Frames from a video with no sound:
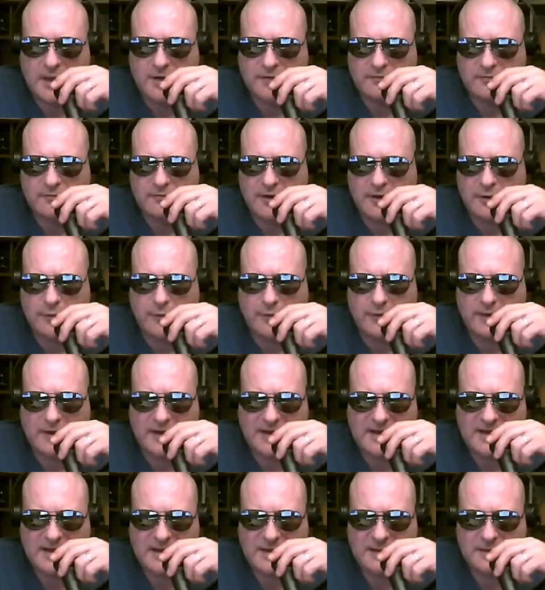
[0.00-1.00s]

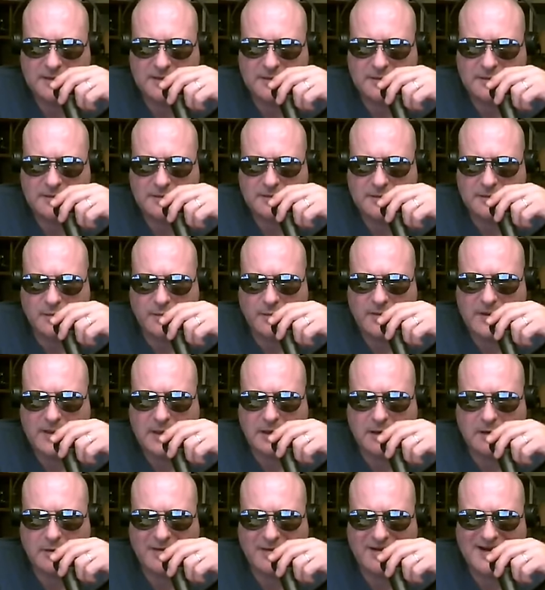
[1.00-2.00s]
Frequently, we
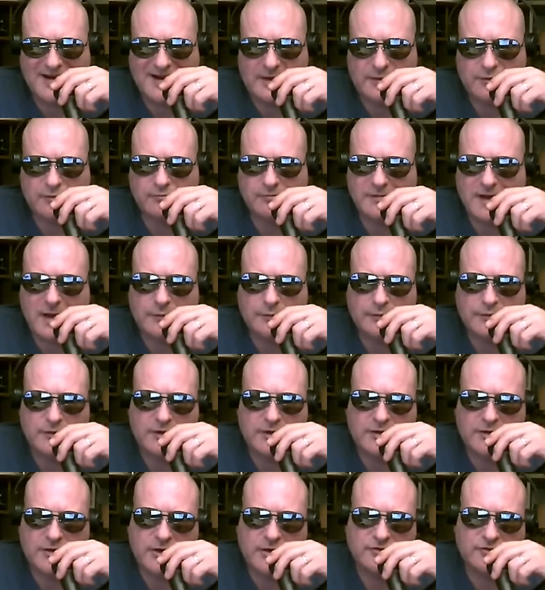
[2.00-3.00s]
are in a drought
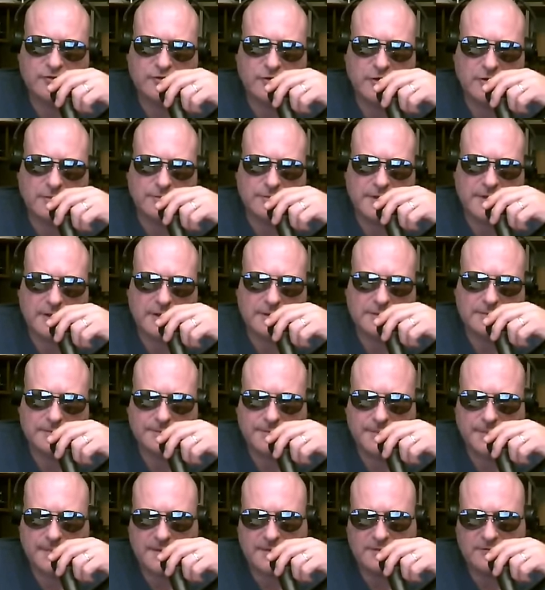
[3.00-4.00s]
condition up there.
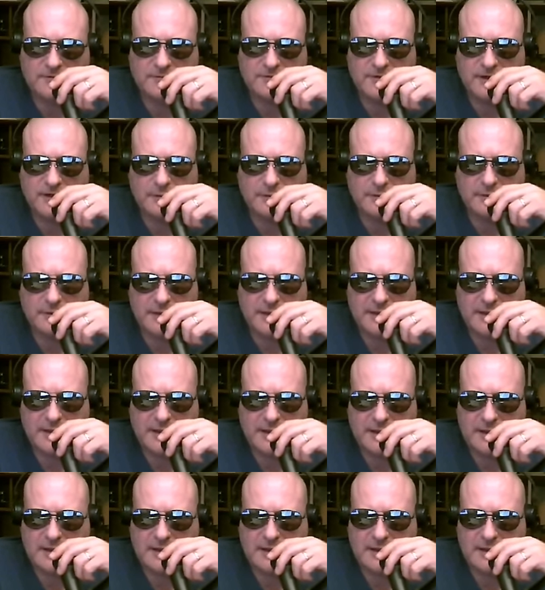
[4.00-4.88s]
Frequently,